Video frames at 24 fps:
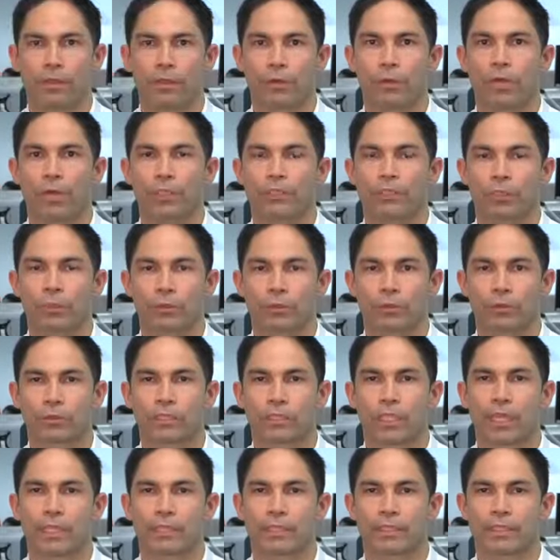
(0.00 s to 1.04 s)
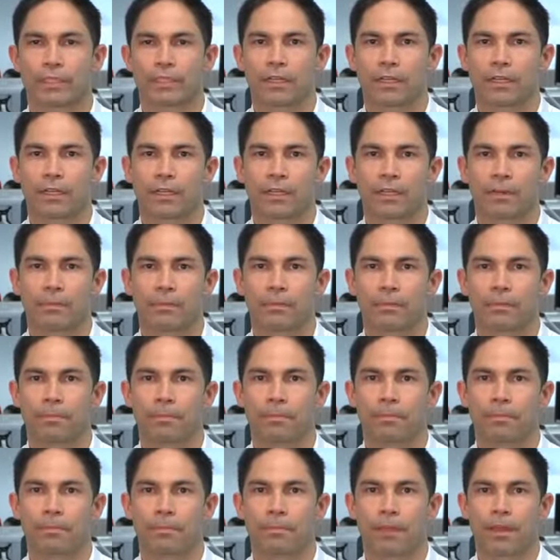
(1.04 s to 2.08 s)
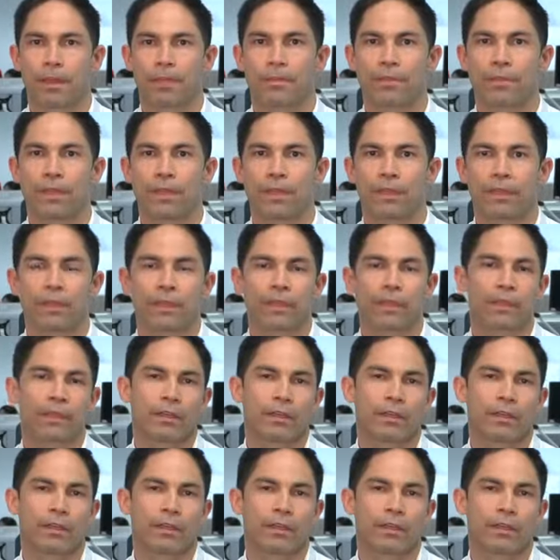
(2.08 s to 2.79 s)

U.S. circles that uh, they think